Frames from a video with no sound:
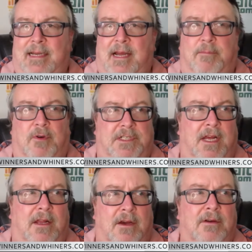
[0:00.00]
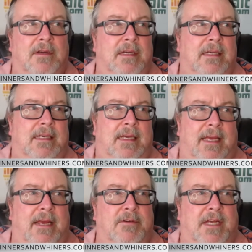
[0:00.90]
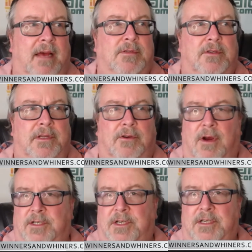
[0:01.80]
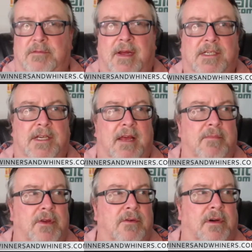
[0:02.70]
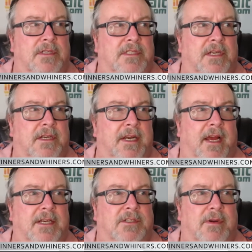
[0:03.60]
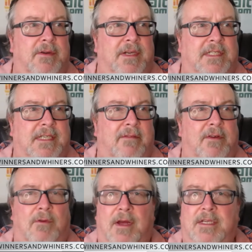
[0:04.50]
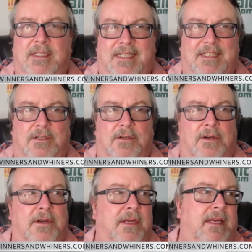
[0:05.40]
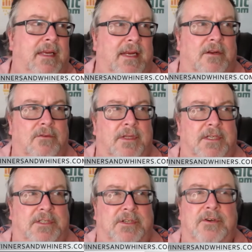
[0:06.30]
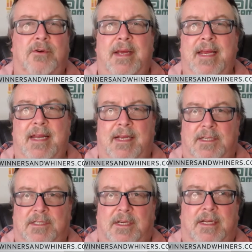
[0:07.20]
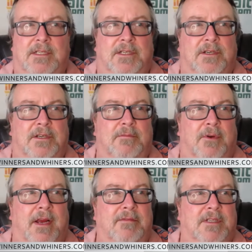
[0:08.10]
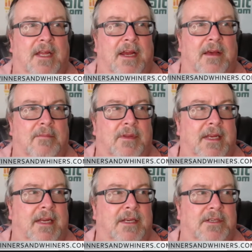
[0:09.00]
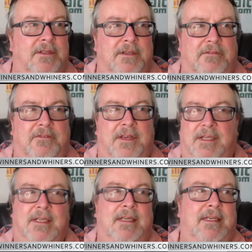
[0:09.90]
Now Porcello, he was absolutely crushed in his Mets debut on Sunday night, surrendering seven runs, six earned in only two innings against a good Braves lineup, leading to the defeat.